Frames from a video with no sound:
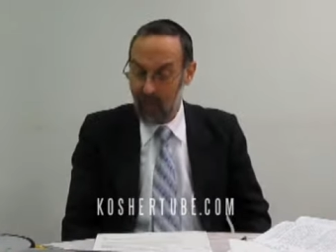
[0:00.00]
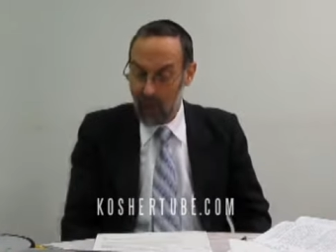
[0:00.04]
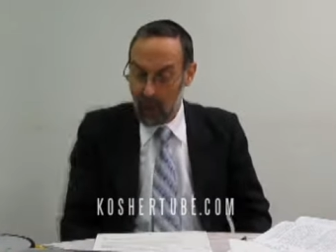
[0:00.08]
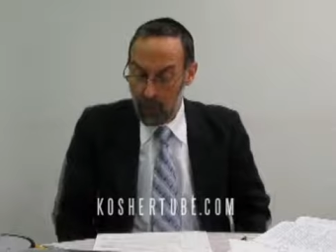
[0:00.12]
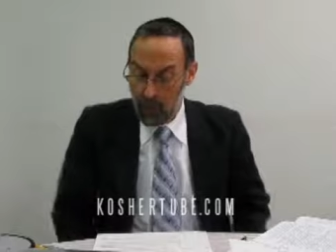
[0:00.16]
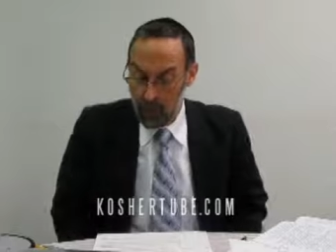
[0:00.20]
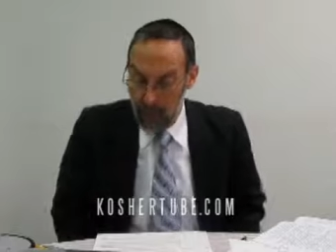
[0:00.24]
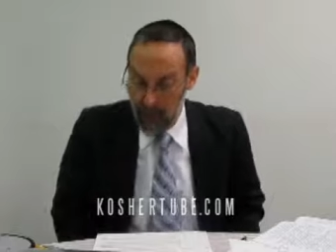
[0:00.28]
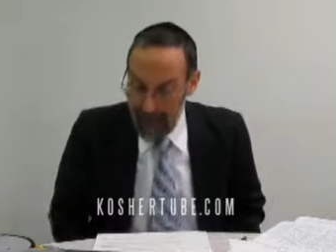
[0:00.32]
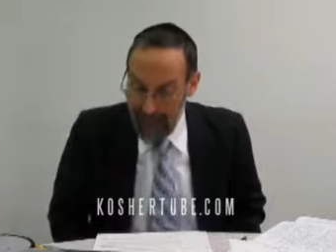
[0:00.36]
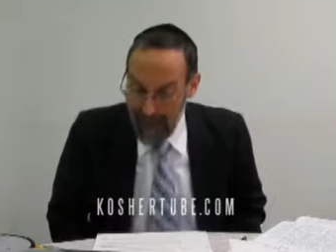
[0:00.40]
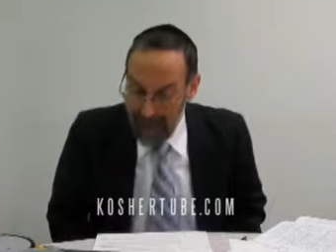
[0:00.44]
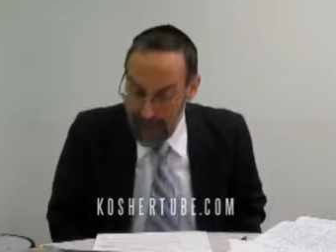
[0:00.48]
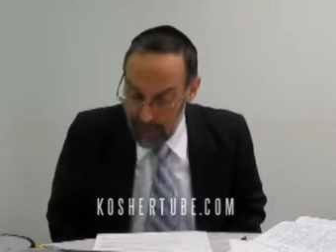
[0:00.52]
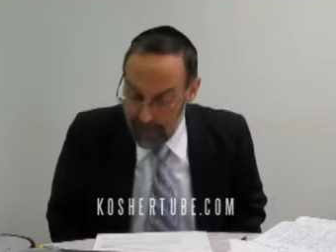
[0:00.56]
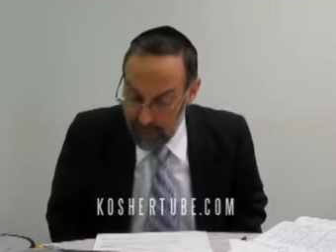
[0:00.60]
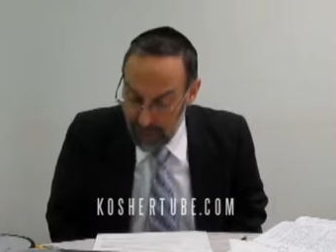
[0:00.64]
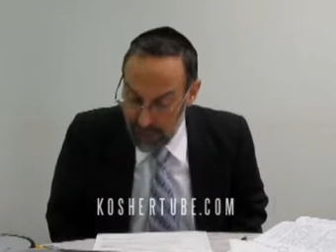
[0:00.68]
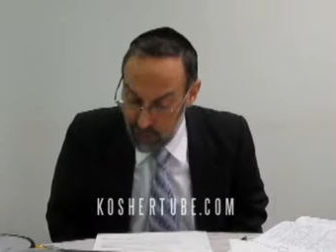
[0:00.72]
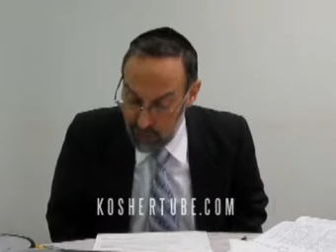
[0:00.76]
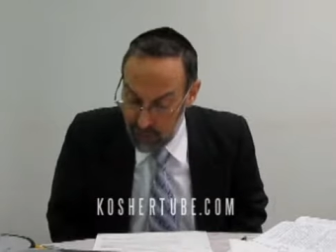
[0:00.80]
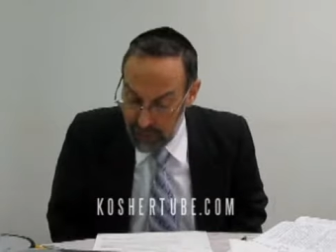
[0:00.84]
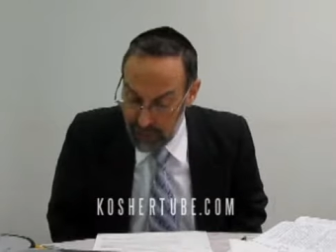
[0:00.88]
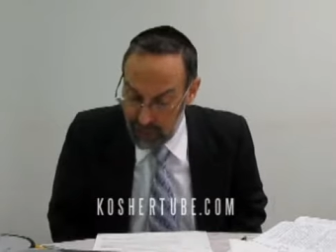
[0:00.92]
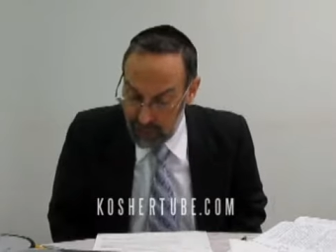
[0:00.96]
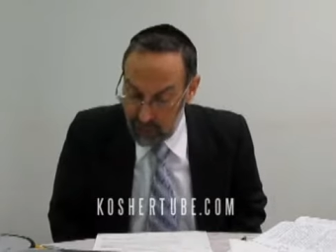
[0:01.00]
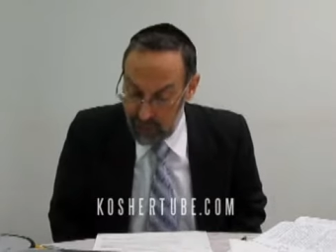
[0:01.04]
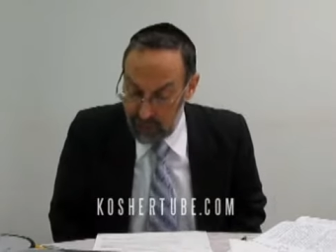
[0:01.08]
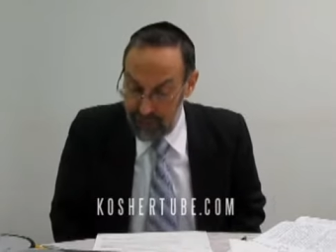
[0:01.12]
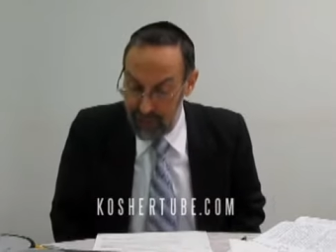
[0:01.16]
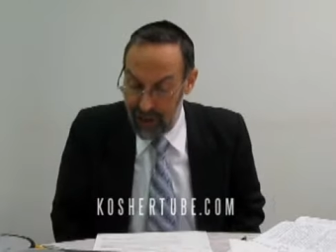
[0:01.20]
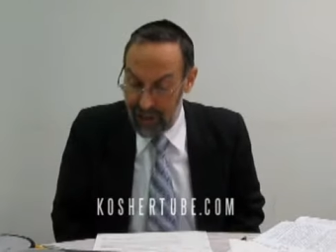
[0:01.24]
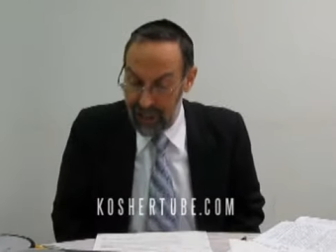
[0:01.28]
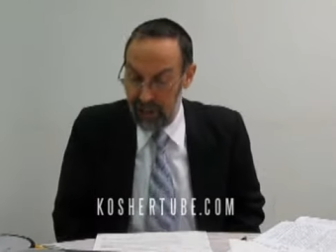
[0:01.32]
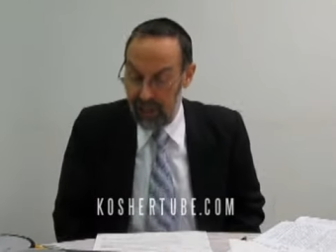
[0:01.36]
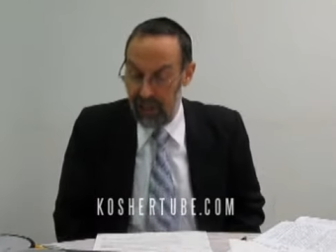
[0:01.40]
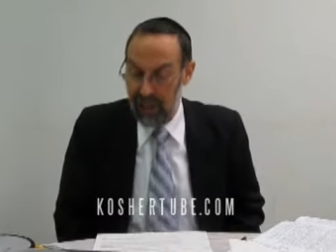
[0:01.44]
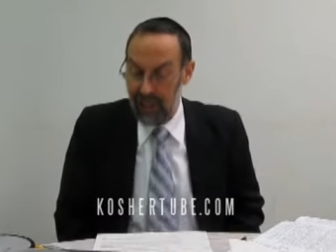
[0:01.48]
Perhaps they would take
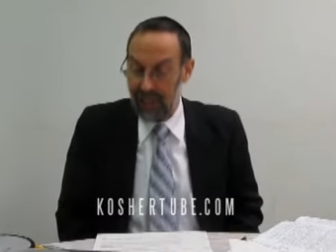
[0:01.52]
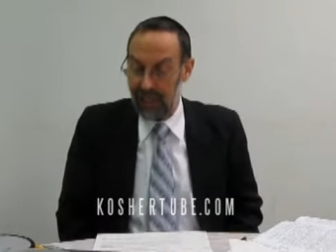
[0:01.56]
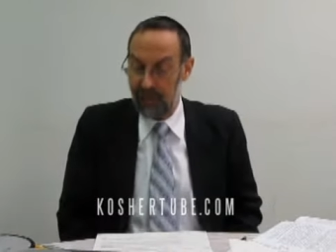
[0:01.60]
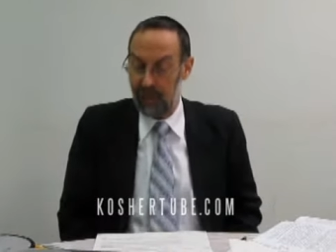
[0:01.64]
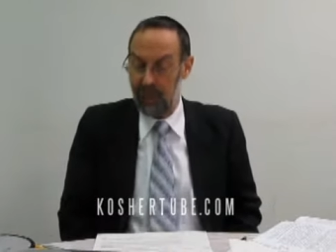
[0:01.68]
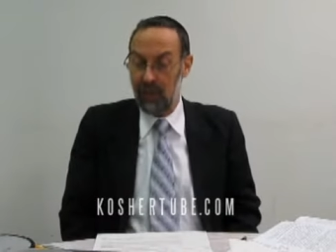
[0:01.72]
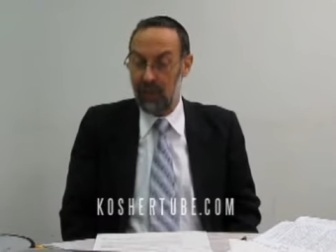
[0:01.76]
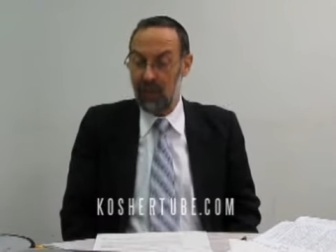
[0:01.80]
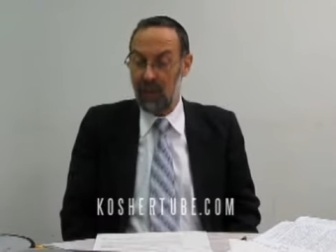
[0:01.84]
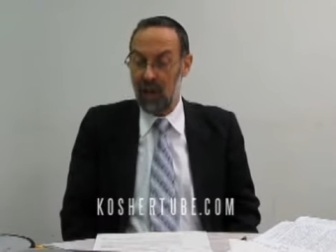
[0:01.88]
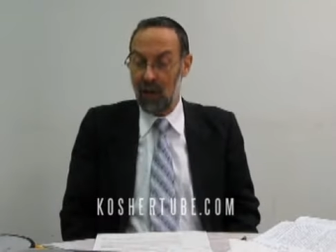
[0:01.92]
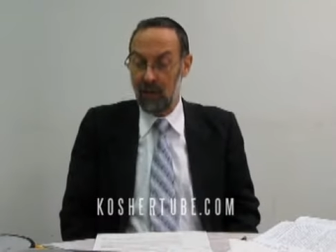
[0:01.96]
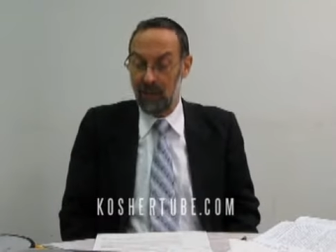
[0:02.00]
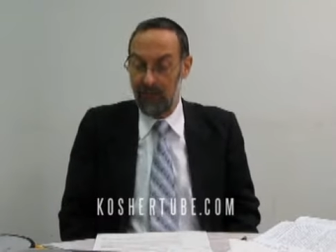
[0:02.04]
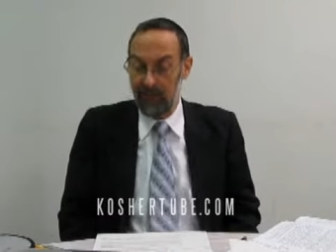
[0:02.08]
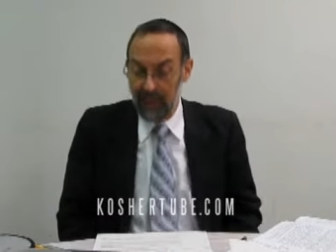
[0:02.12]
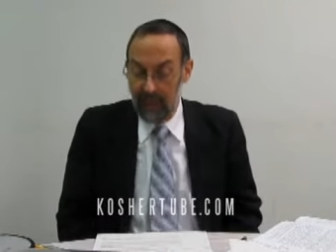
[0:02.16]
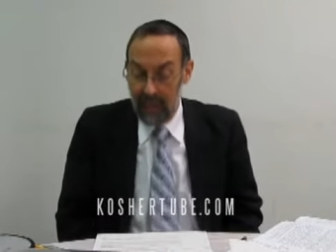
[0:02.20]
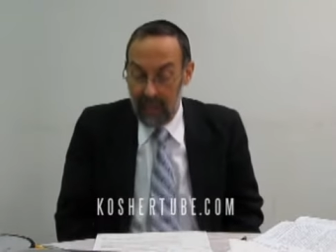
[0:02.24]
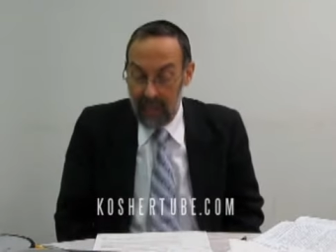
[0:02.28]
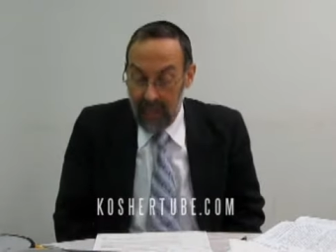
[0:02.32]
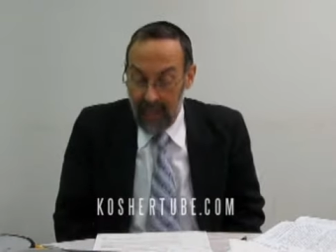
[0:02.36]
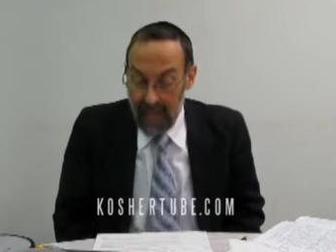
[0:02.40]
revenge against Binyamin